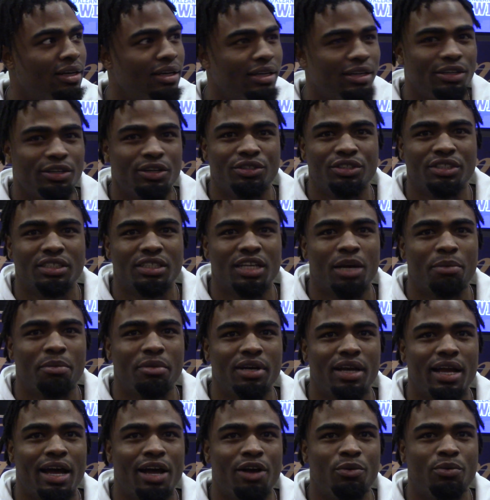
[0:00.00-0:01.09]
you know, just coming
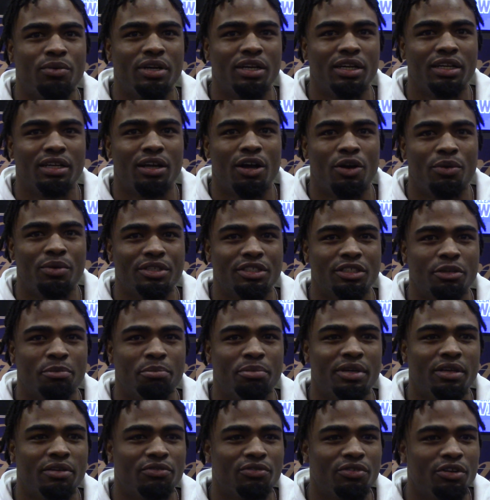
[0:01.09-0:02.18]
down with it and always
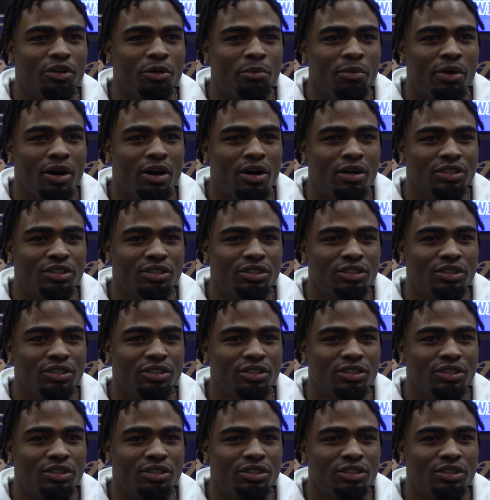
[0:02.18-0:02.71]
competing for the ball.